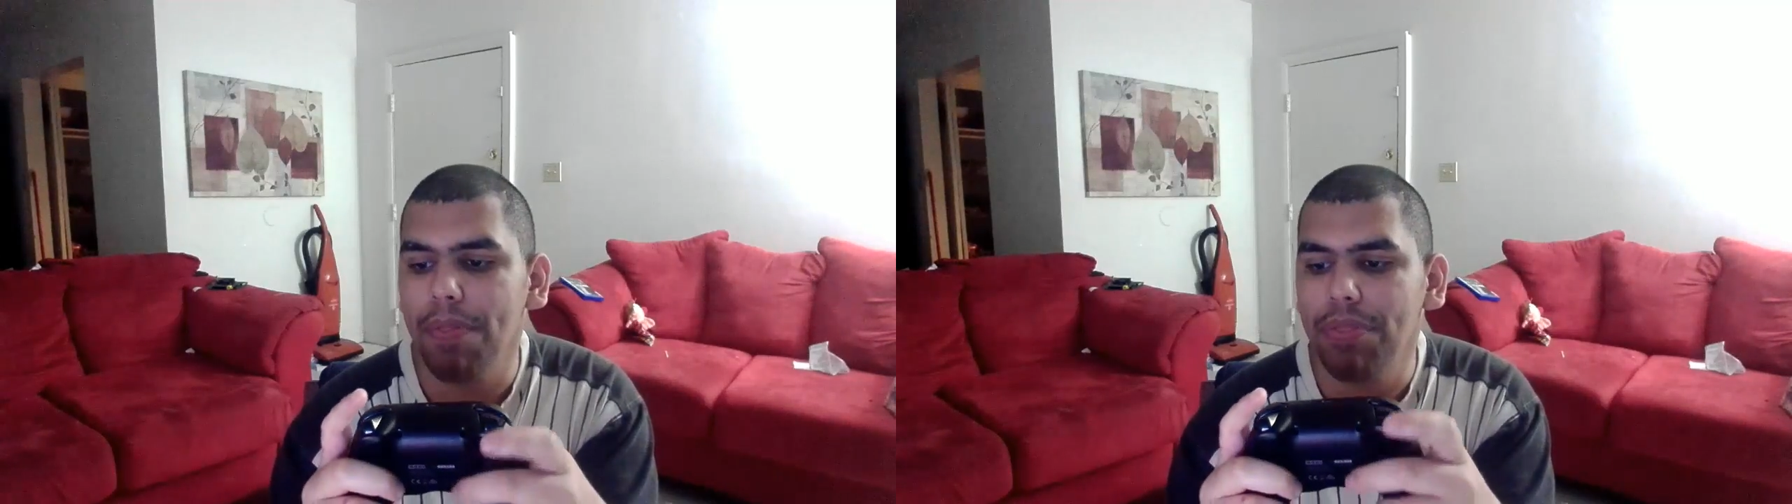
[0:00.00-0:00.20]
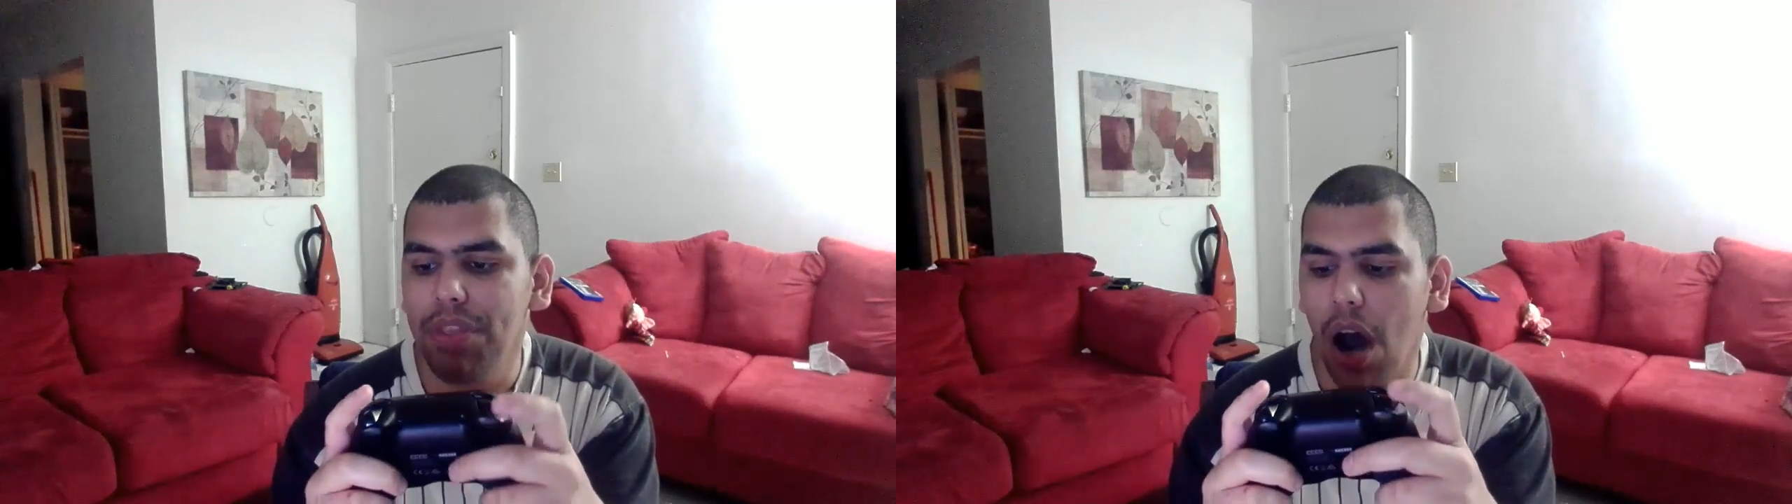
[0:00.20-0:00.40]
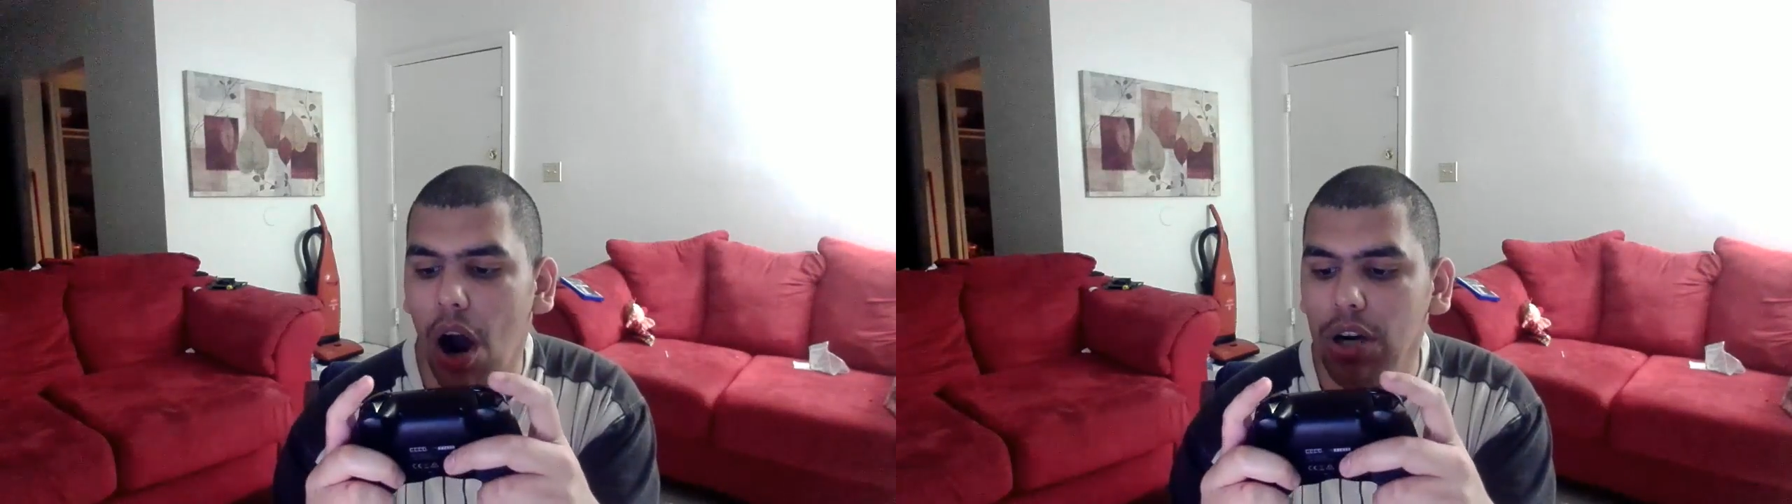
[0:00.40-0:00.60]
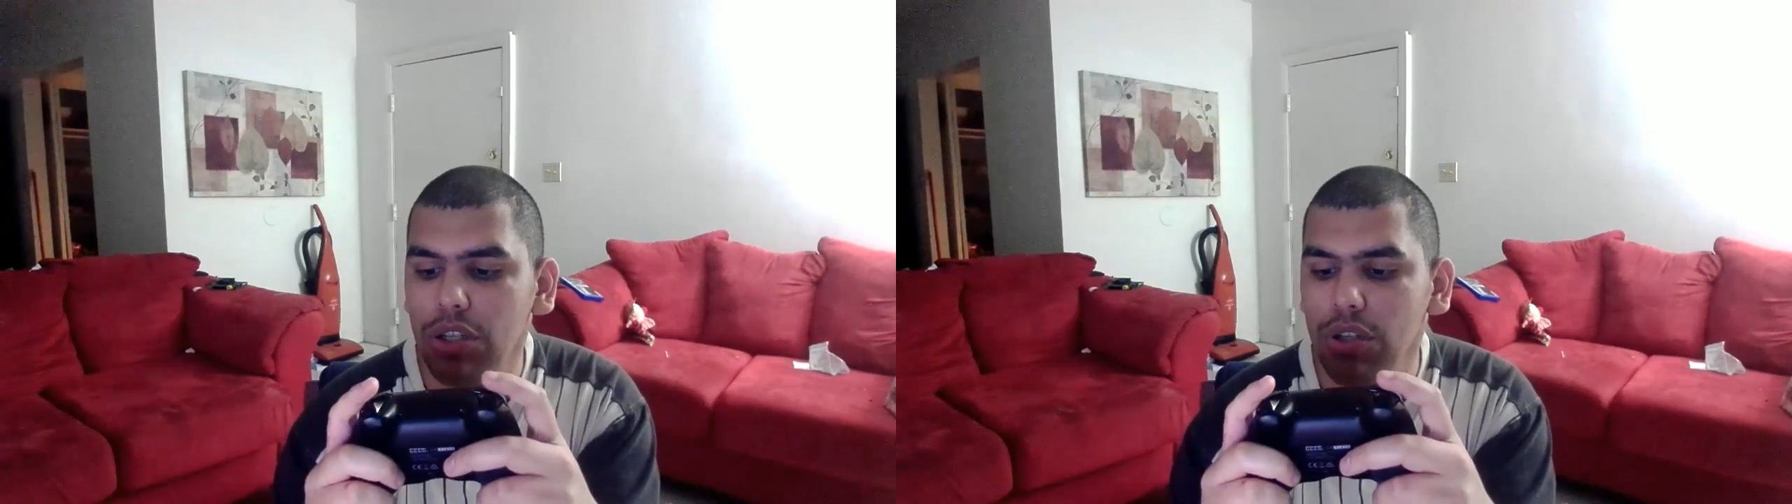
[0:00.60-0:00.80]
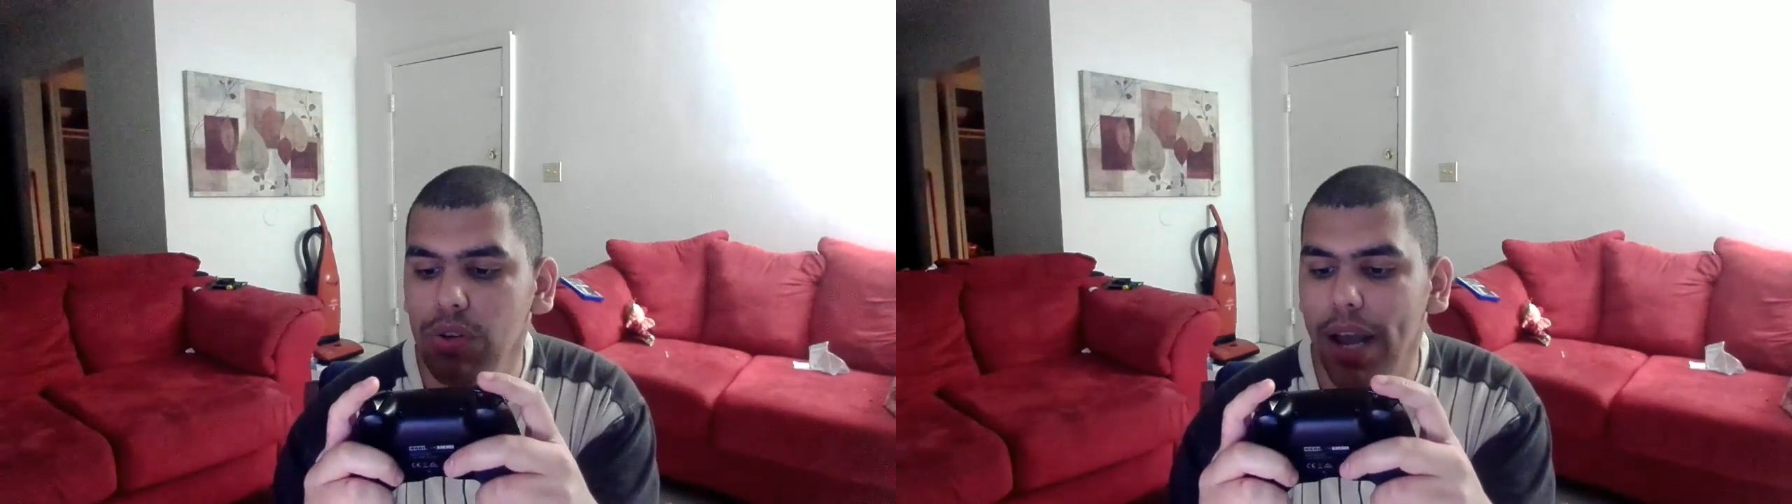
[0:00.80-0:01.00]
the
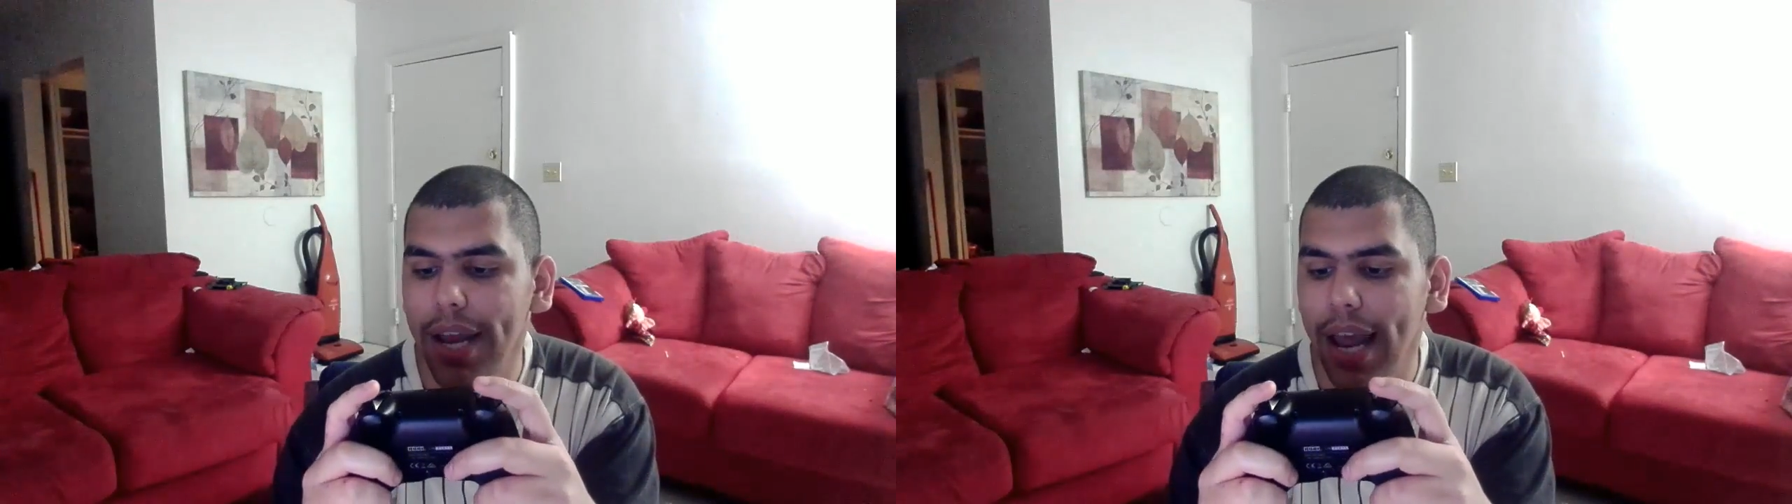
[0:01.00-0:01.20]
R2 and